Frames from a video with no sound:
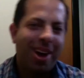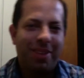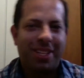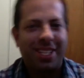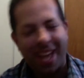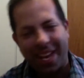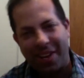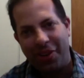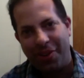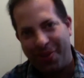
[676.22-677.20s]
It's just like
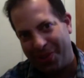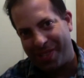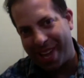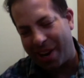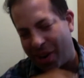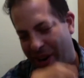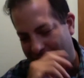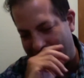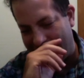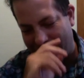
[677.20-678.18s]
you said it,
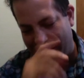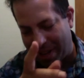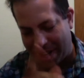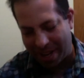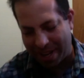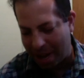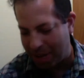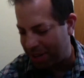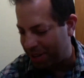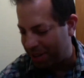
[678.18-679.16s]

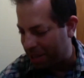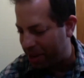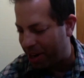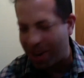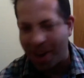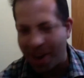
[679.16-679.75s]
like a minute ago,